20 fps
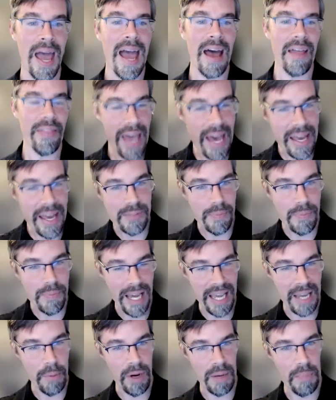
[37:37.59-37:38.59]
And that is
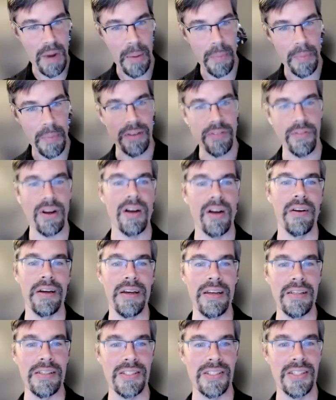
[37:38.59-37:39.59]
my one memory of Vera,
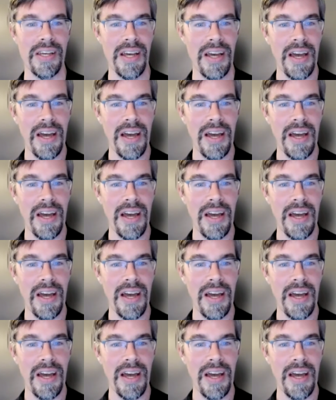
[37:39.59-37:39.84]
is